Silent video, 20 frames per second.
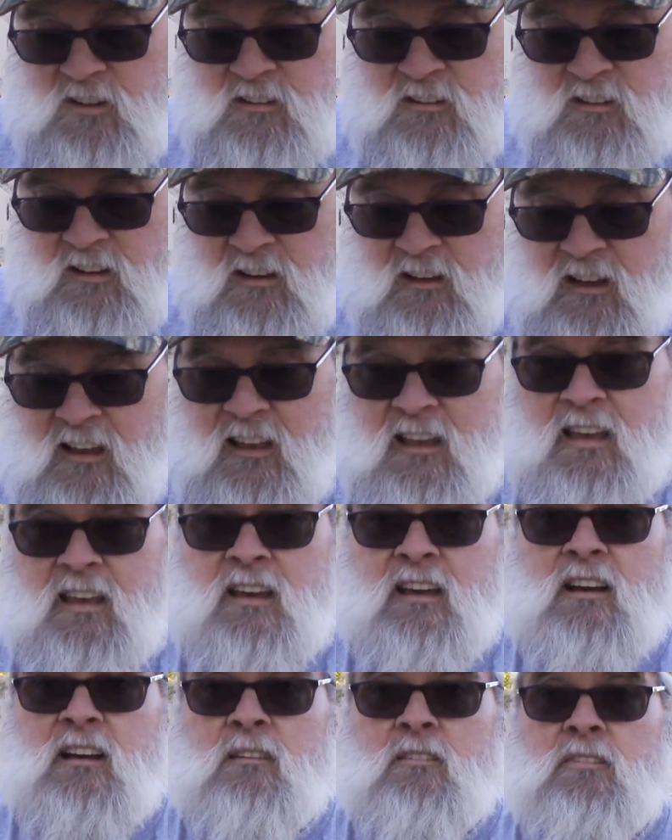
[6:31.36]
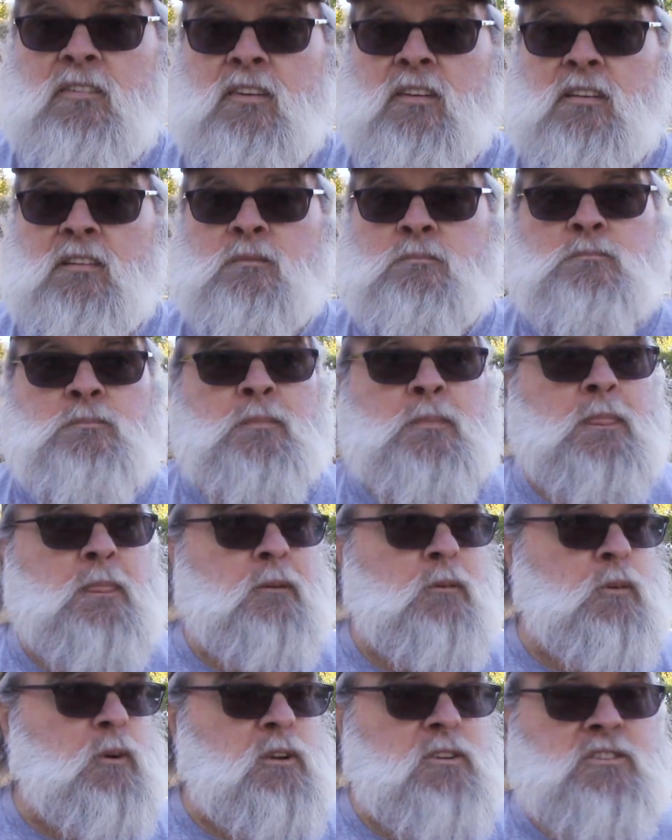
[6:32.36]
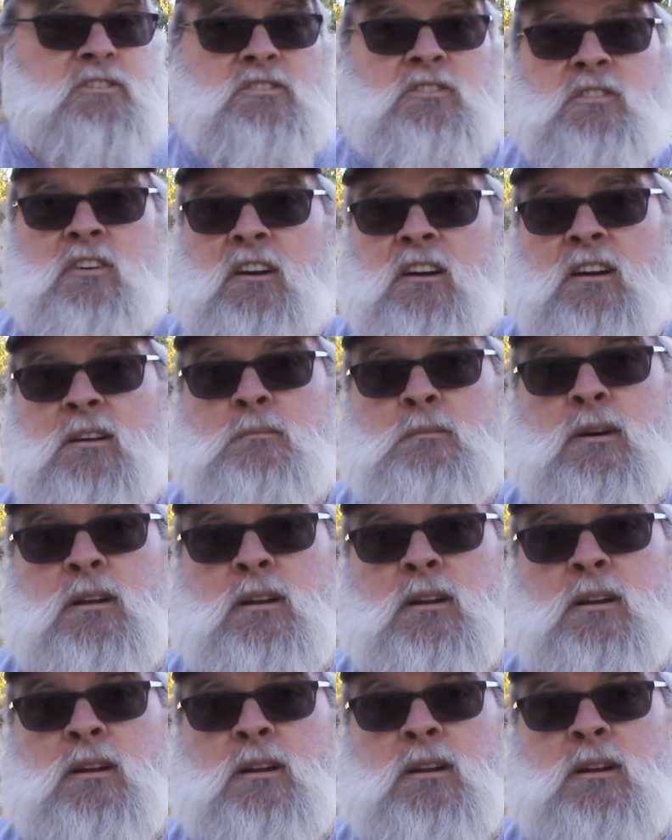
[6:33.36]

thing that I have, which is very